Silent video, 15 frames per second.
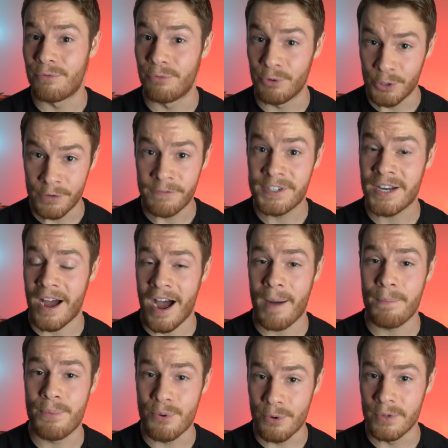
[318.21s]

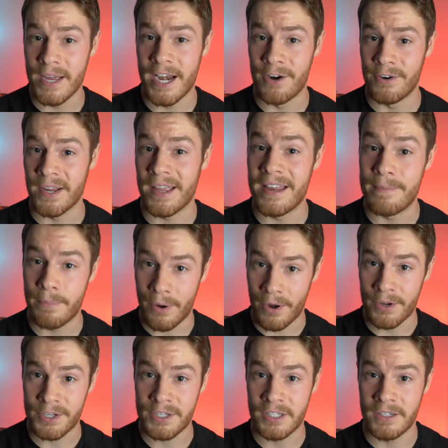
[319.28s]
rooftop pool area in
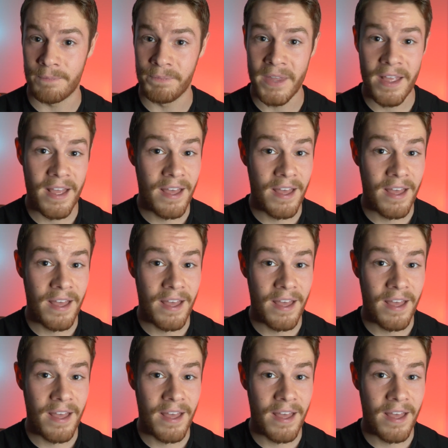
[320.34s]
Boston,